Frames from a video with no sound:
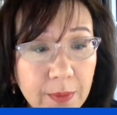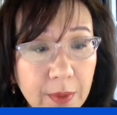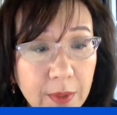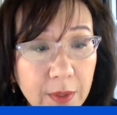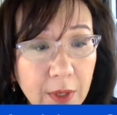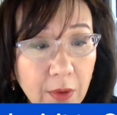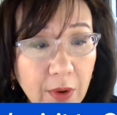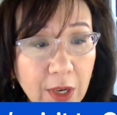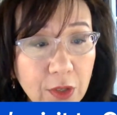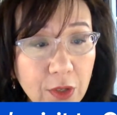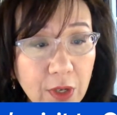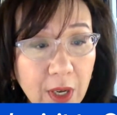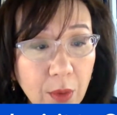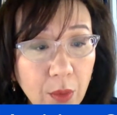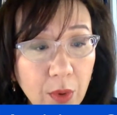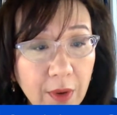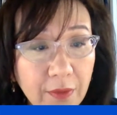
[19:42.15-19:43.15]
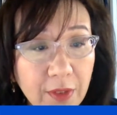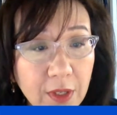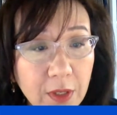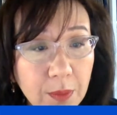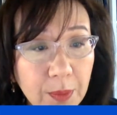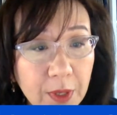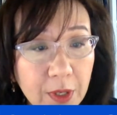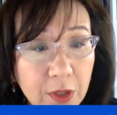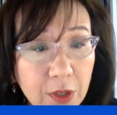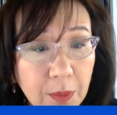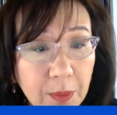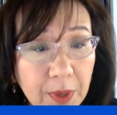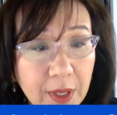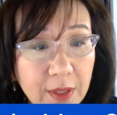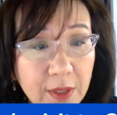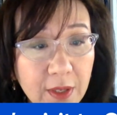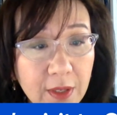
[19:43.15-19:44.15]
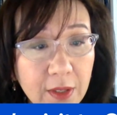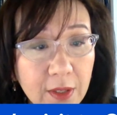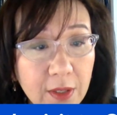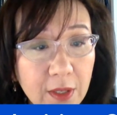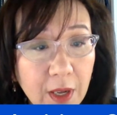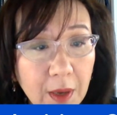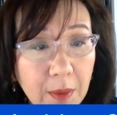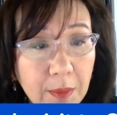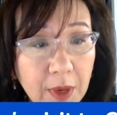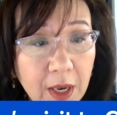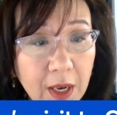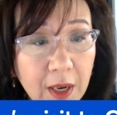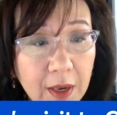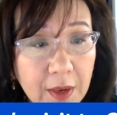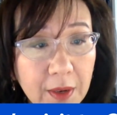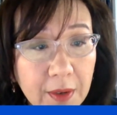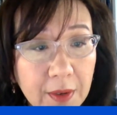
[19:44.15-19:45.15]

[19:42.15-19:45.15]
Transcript: sorry, I should get rid of this picture because this is not Ma.